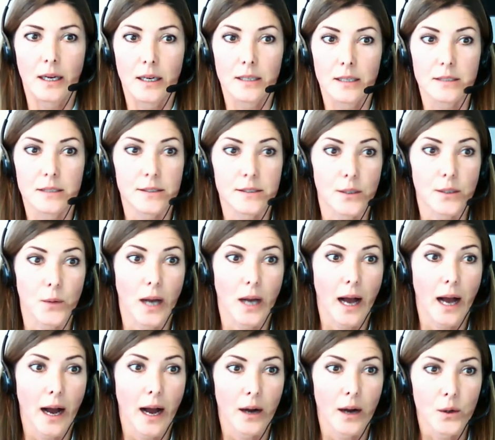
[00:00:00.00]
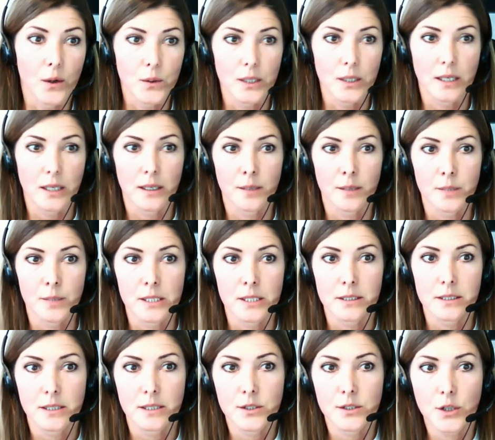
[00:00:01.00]
So how is
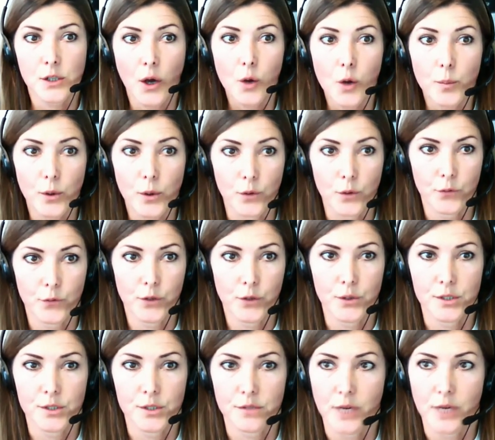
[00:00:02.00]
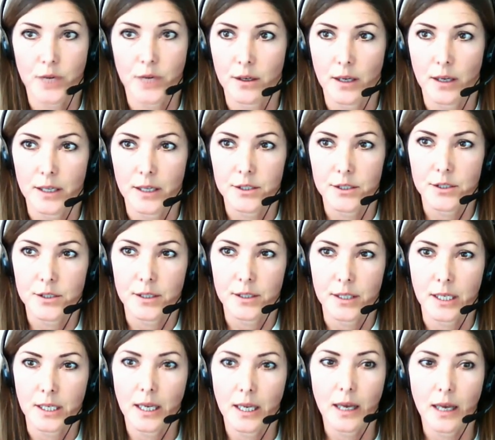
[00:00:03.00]
the scope of future
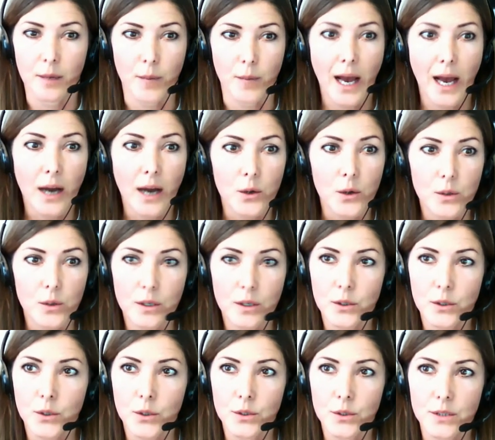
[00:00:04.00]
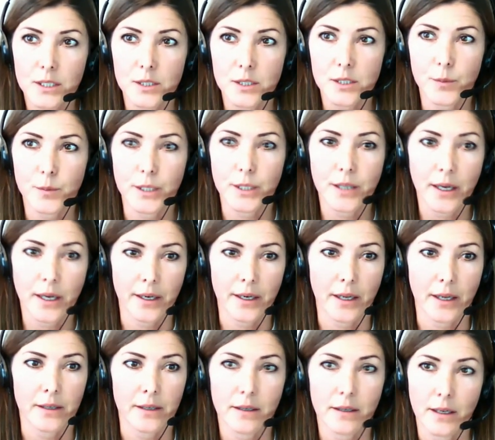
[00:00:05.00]
regulation? How could this be
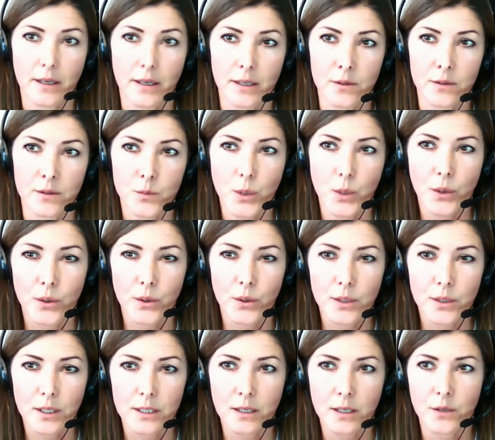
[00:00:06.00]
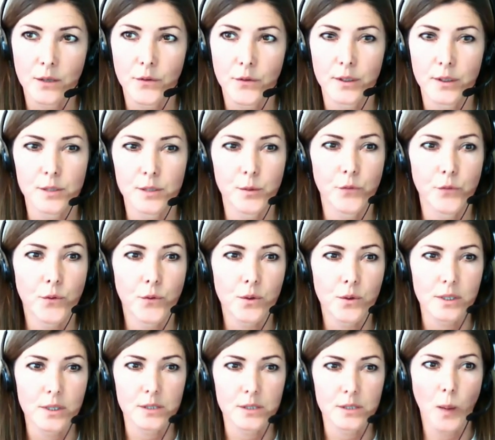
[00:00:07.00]
done? And we heard a little of this before
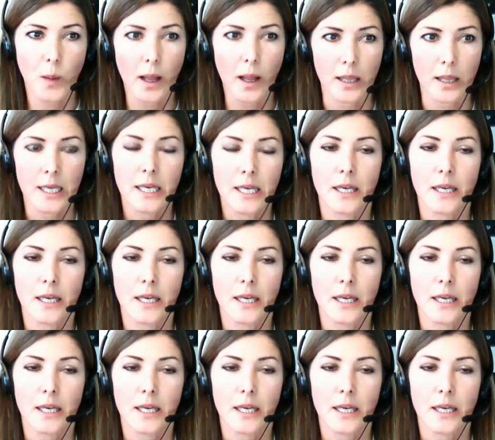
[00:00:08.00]
as well.